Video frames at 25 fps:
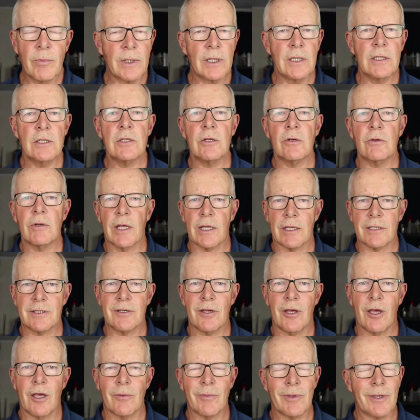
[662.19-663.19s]
But until next
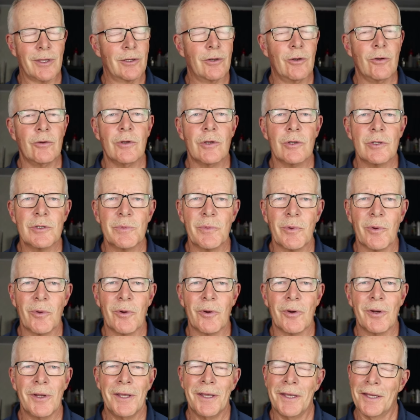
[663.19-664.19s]
time, get out and
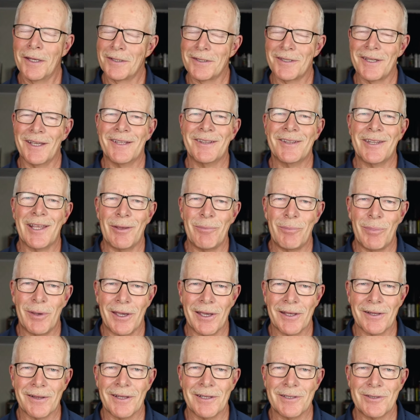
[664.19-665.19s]
explore and take that
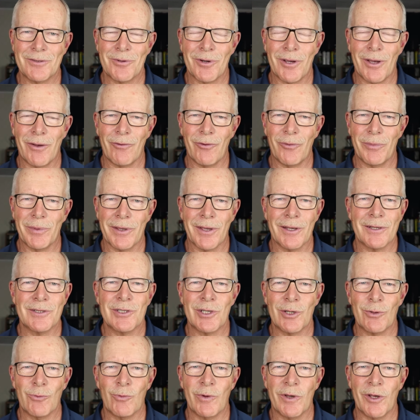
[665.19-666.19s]
path less traveled,
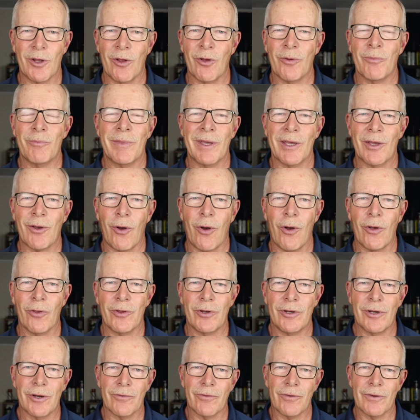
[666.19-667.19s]
because it will make all
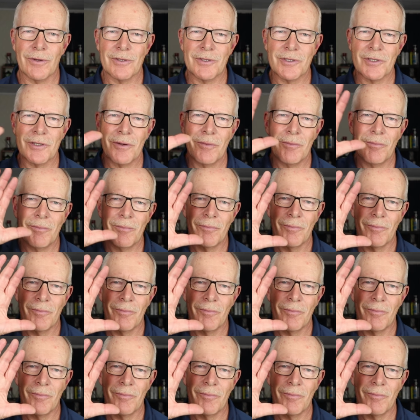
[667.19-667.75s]
the difference.